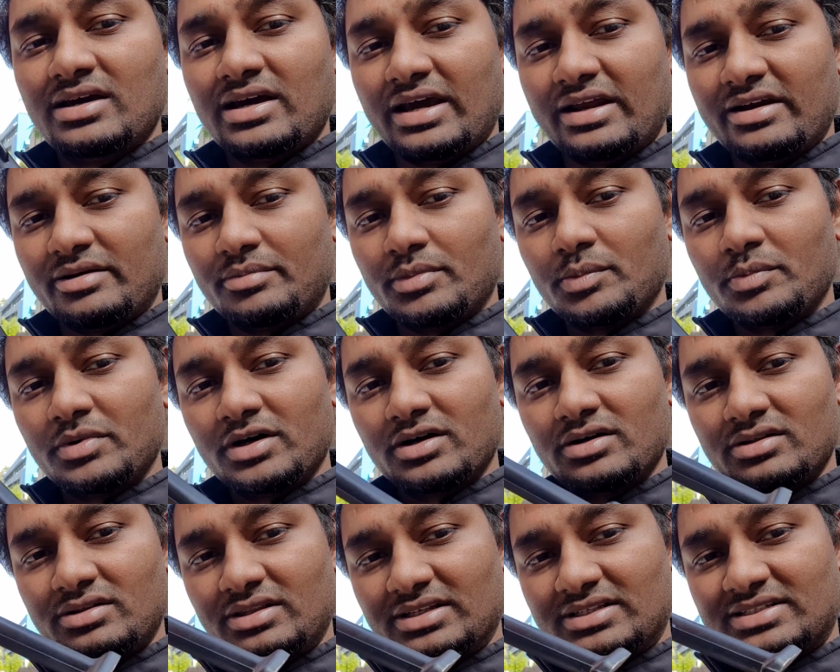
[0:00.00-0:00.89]
And
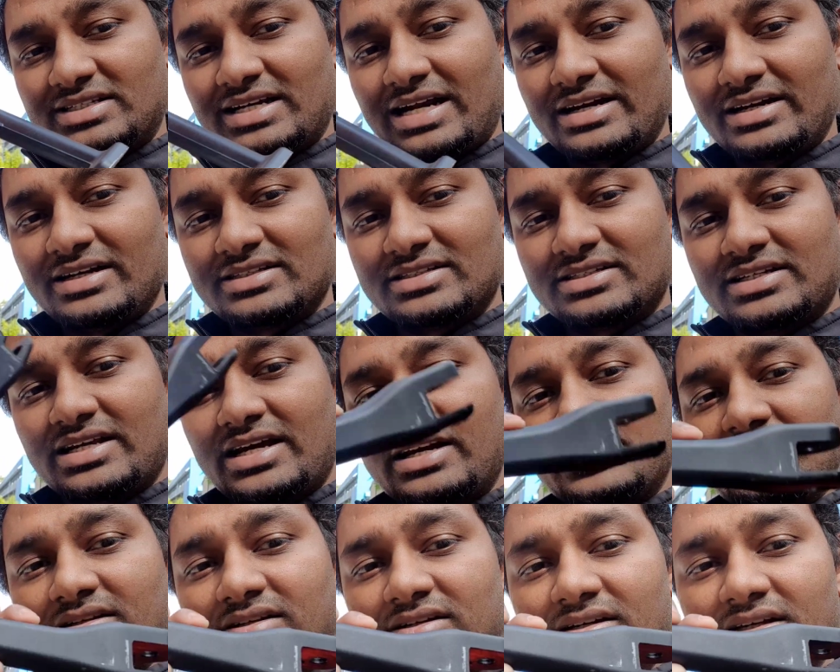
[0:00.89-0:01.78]
remember, the standard
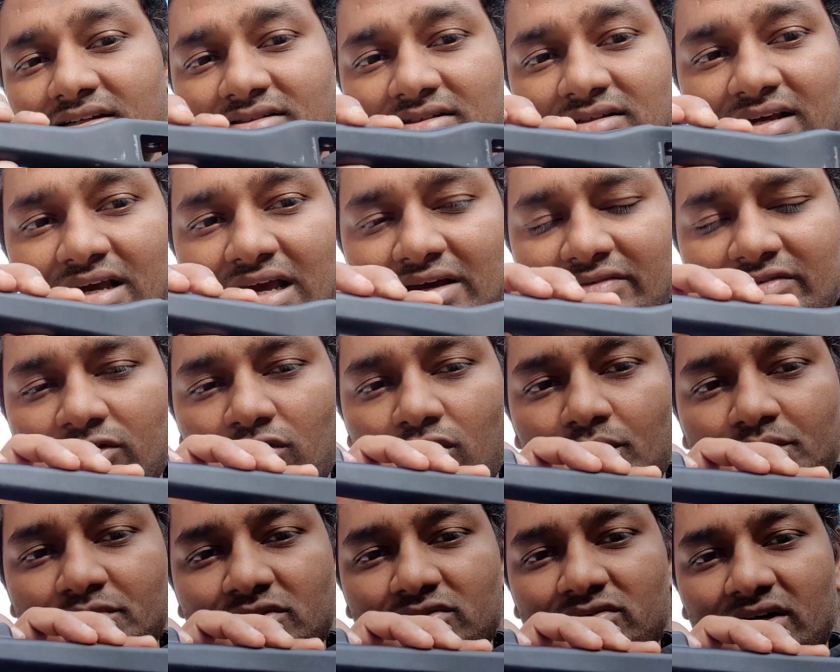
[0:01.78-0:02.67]
stand doesn't have an
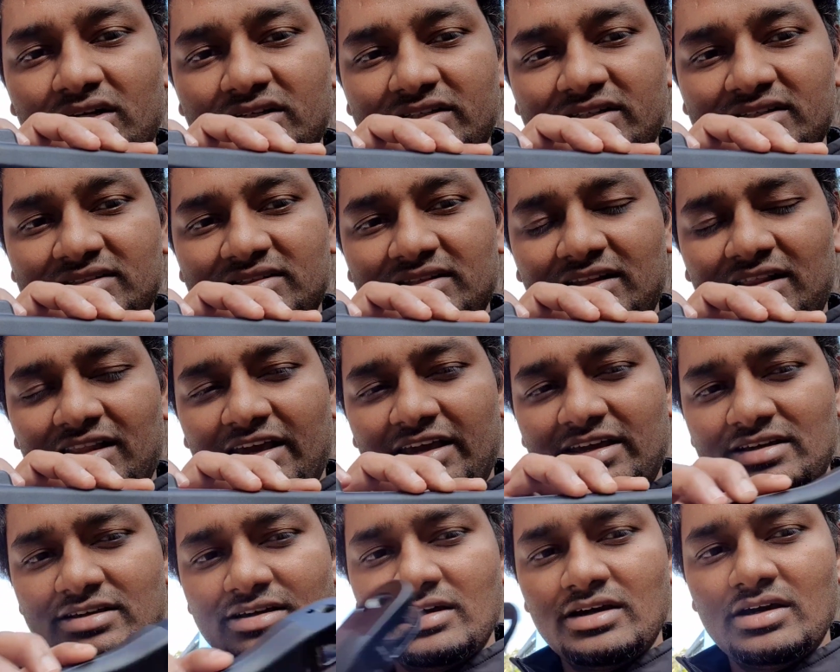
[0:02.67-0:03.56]
option to adjust the
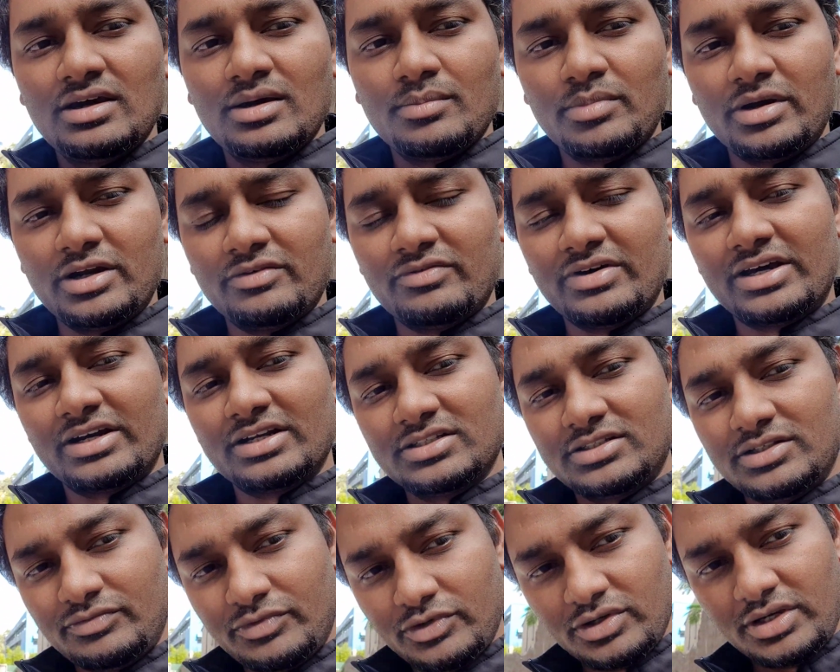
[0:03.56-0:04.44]
link, but
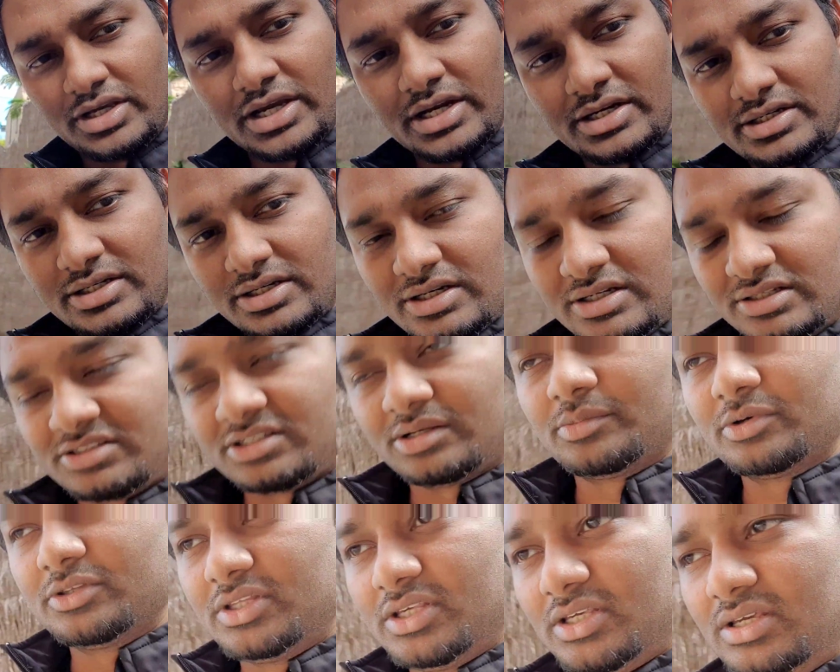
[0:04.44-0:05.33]
whereas if you get
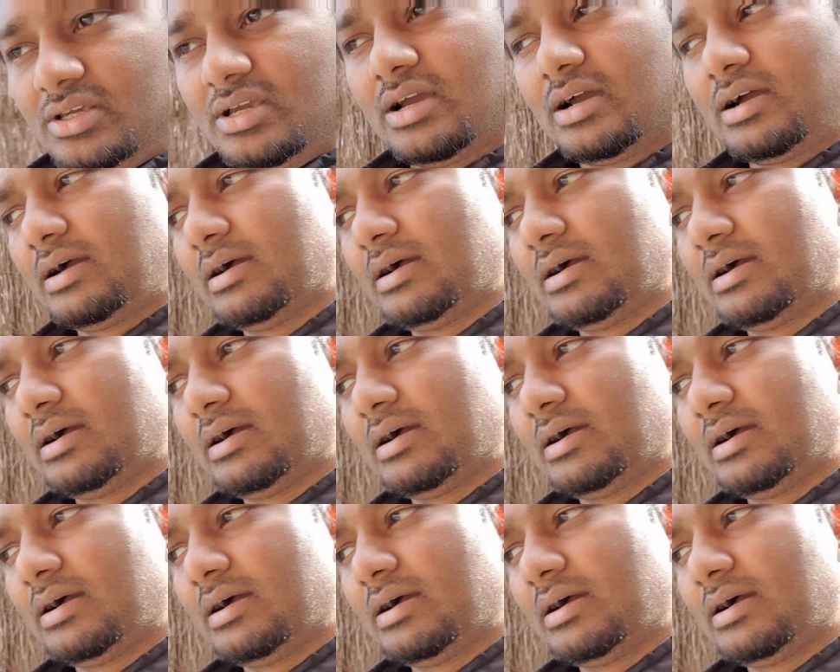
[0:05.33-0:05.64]
some of the